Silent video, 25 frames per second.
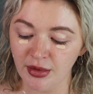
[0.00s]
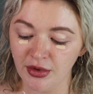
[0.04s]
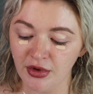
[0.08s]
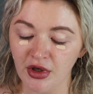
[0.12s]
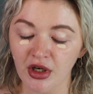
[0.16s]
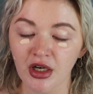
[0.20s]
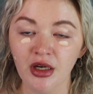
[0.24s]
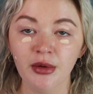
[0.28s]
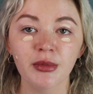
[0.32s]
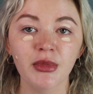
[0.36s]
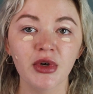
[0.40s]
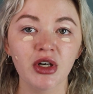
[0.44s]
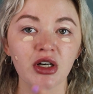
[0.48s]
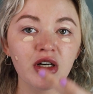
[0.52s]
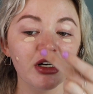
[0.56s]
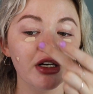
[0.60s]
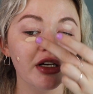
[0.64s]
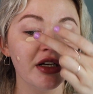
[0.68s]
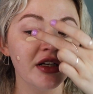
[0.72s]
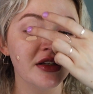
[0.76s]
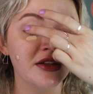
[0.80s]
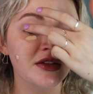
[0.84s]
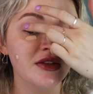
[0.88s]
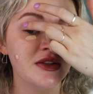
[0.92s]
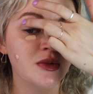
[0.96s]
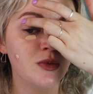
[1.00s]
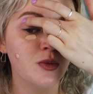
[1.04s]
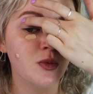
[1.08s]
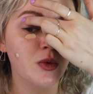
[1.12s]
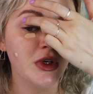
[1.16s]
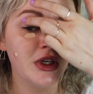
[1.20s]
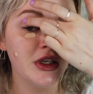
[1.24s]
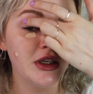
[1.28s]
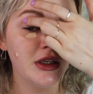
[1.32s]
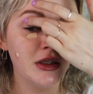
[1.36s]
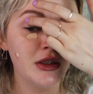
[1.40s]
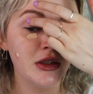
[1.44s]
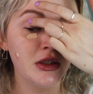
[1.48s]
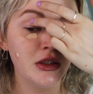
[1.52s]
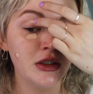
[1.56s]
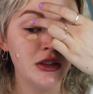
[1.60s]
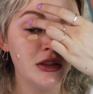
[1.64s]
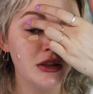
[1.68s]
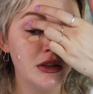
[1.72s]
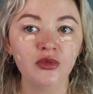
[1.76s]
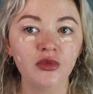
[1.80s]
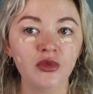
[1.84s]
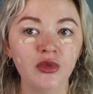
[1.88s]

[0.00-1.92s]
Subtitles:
primer as well.